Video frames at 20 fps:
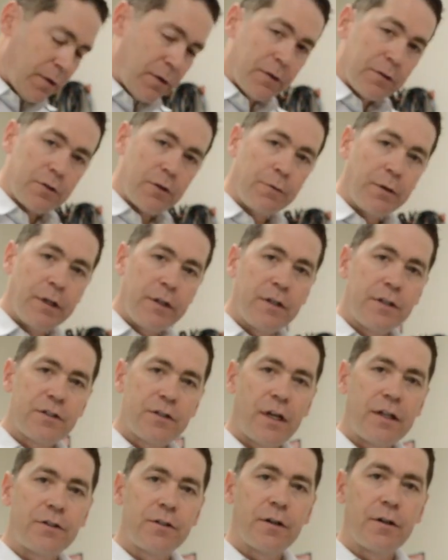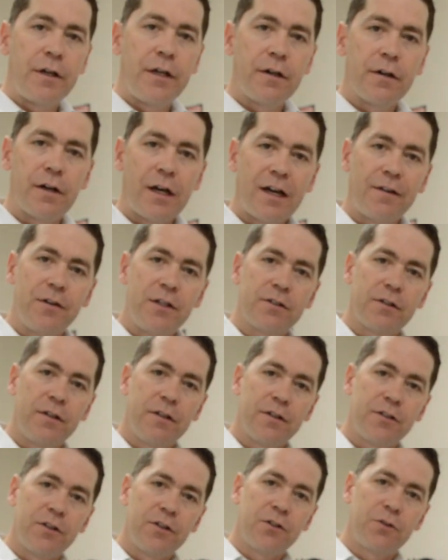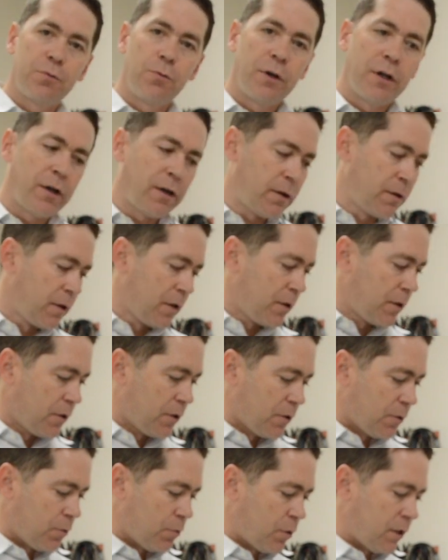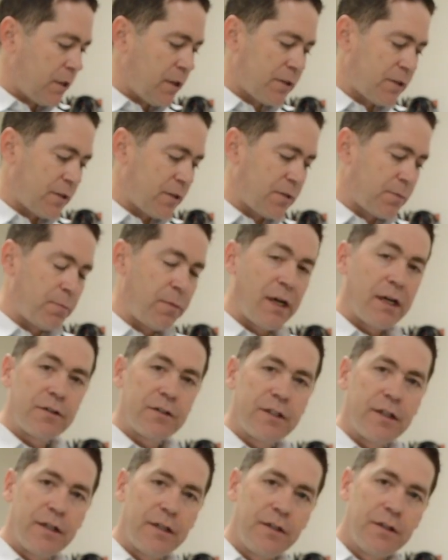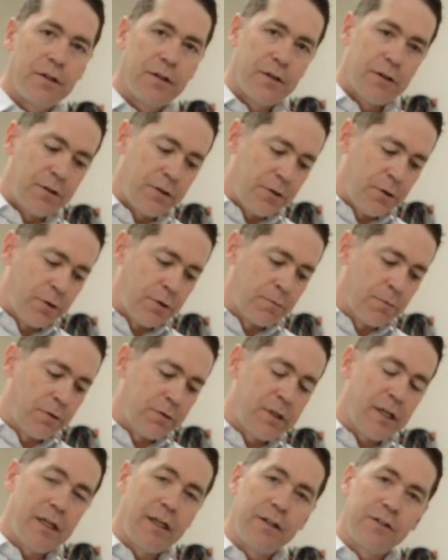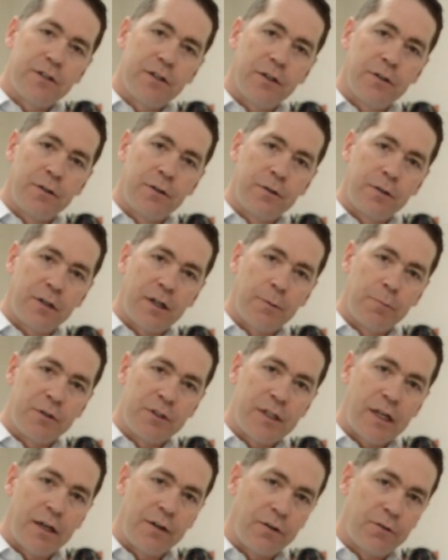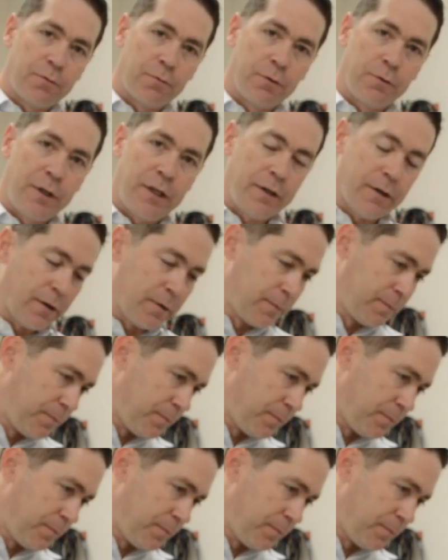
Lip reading: So in the center here, obviously this is where, when this is mounted, your rotating cylinder comes down through here.